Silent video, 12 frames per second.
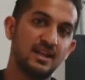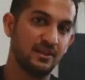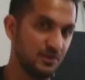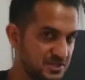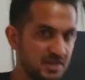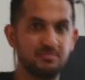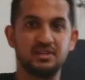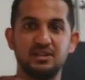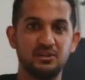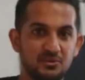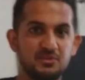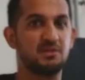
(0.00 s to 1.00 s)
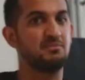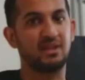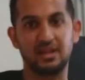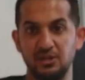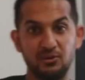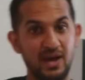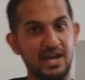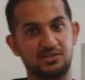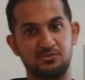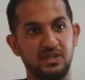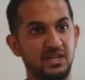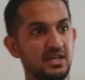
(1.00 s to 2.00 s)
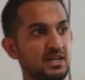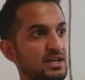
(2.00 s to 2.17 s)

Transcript: little something new as we